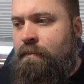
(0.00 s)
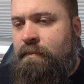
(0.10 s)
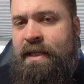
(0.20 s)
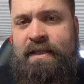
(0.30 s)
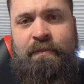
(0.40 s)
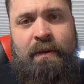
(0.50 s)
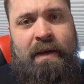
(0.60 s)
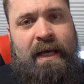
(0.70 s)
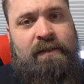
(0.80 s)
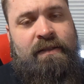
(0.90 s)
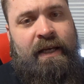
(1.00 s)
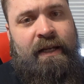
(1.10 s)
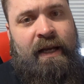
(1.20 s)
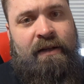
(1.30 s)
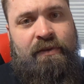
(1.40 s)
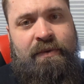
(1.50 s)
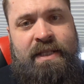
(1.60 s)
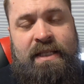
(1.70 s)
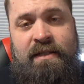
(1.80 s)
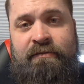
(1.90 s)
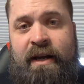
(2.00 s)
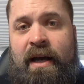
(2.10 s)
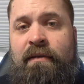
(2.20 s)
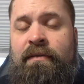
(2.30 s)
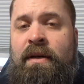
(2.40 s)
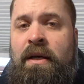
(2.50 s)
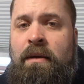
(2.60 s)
tested my max and I got to 365,